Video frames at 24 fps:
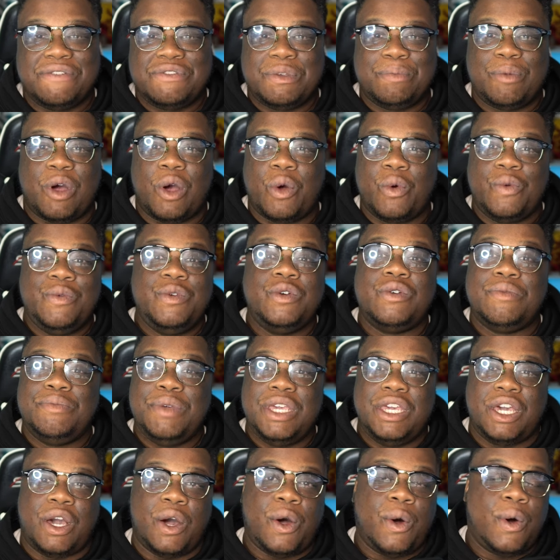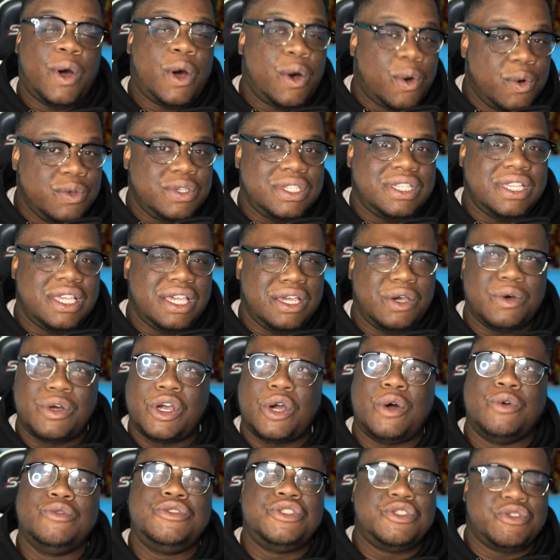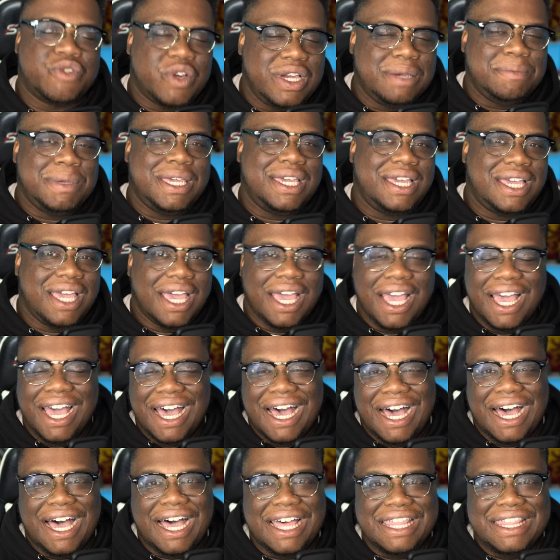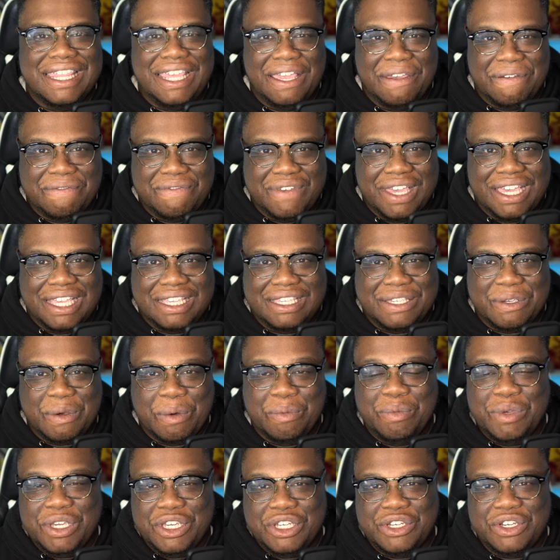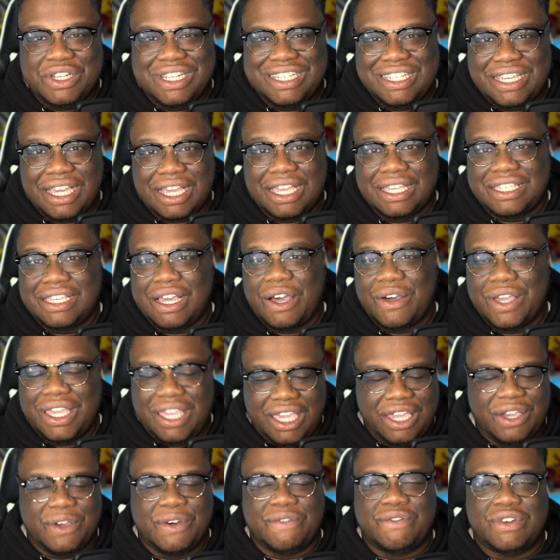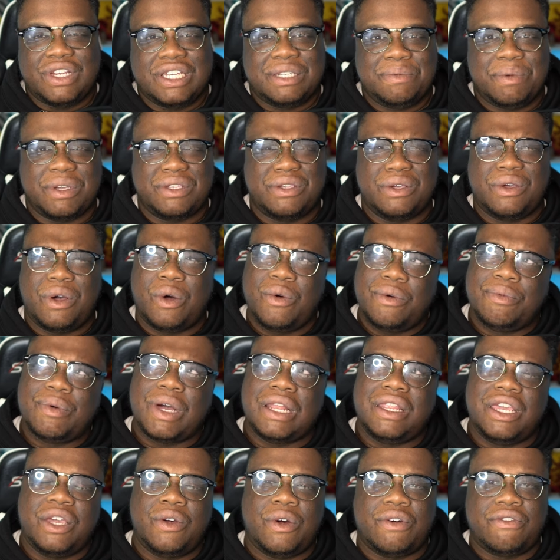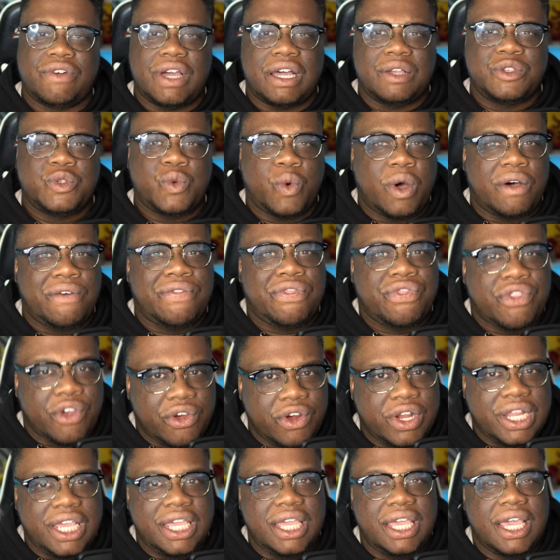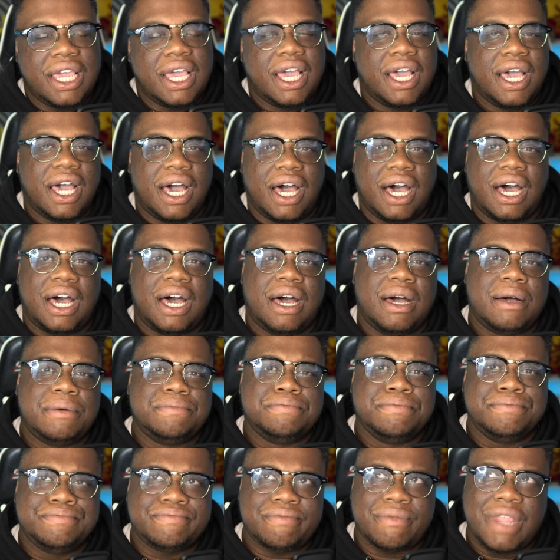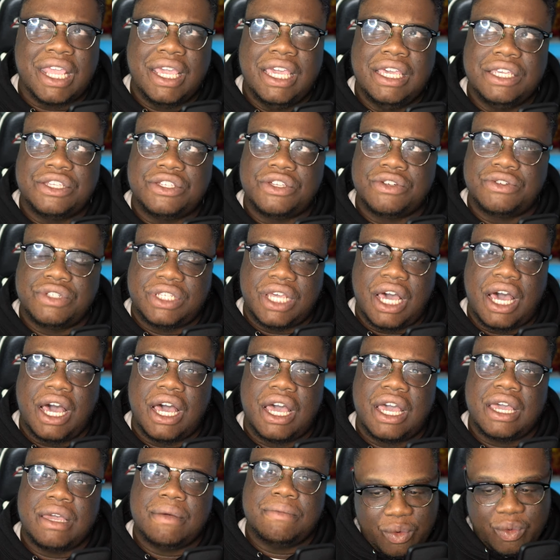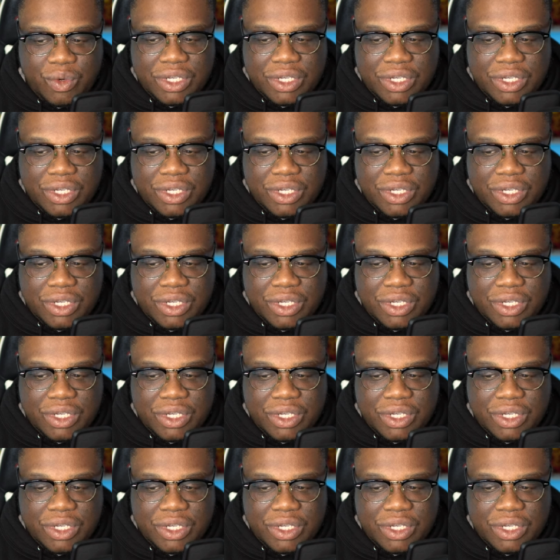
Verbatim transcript: of tomorrow, we will be co-hosting or co-streaming uh, the event, so be sure to check us out here over at XpectoGO. We'll probably go around twelve thirty um, Eastern time.